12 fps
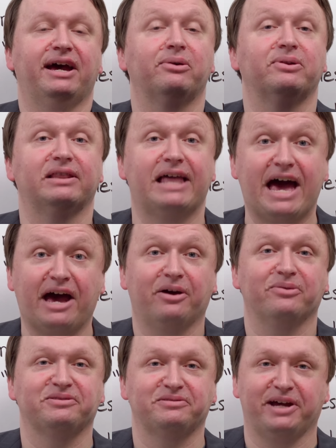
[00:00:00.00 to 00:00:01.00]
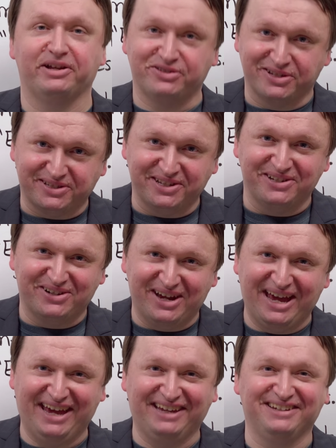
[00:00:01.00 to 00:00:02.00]
out loud, not just in your
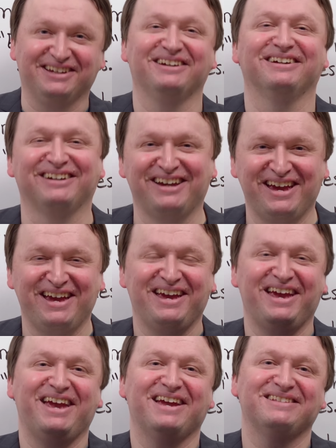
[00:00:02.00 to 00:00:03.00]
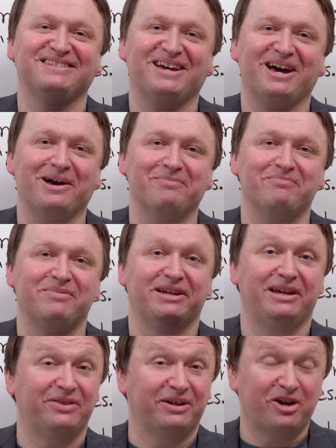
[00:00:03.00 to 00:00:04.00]
head. And um,
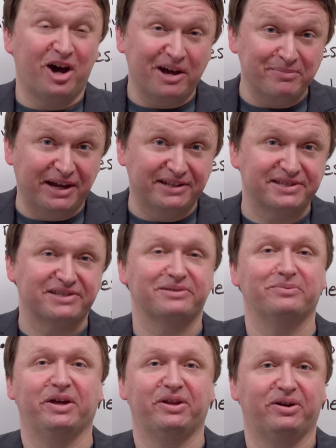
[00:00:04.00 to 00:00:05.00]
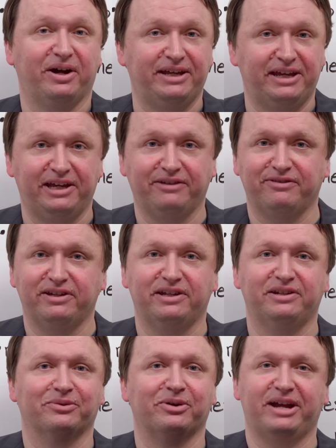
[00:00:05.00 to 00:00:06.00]
in the comments, whether on
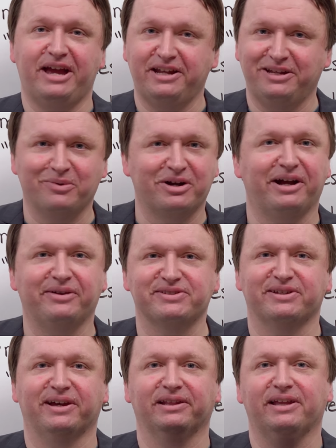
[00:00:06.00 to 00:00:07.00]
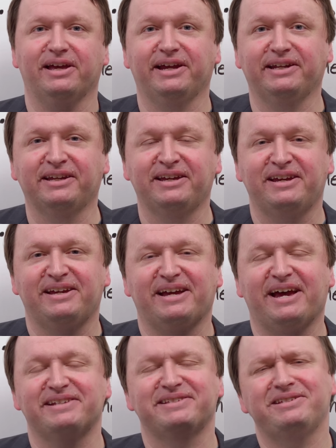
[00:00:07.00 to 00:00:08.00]
engvid or anywhere else online,
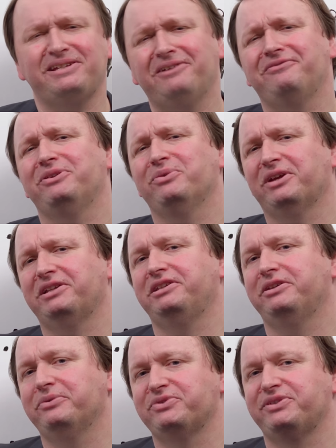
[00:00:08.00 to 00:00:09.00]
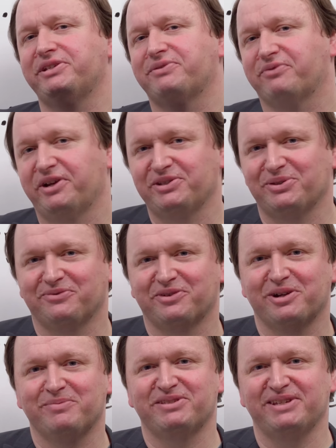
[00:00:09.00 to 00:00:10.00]
uh, see if you can use these phrasal
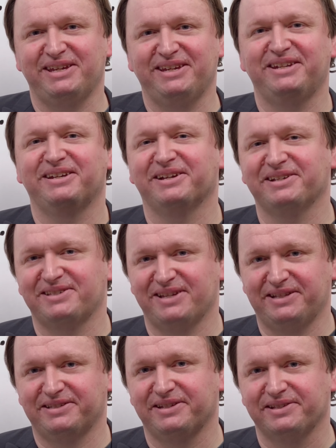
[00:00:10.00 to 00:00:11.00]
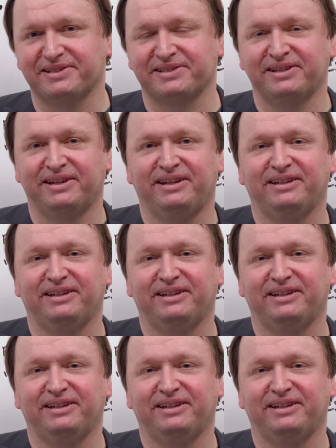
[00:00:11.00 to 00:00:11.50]
verbs in a sentence.